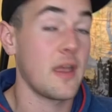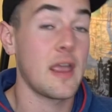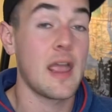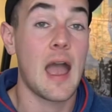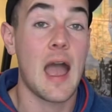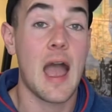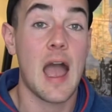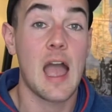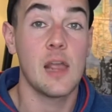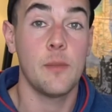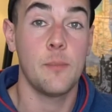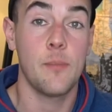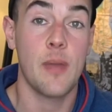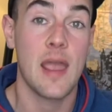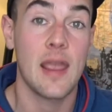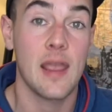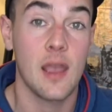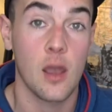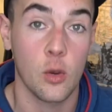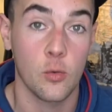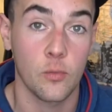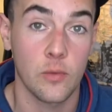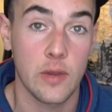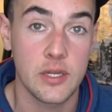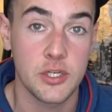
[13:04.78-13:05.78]
high
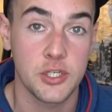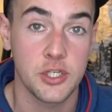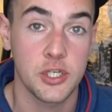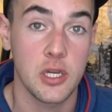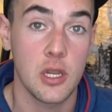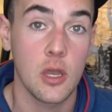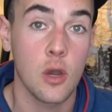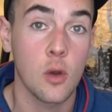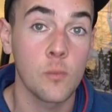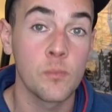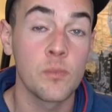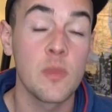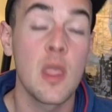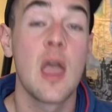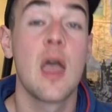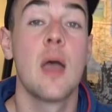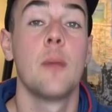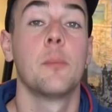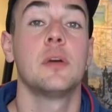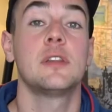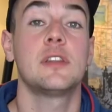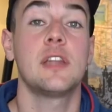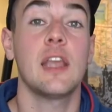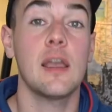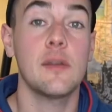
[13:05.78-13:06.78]
payout ratio,
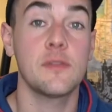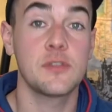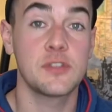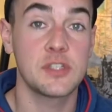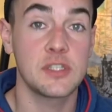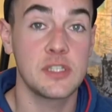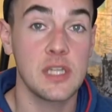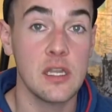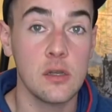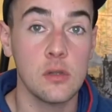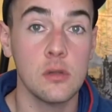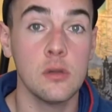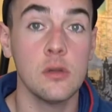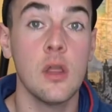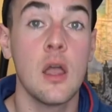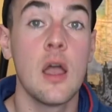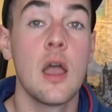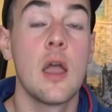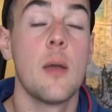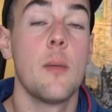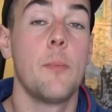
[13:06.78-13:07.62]
but they have still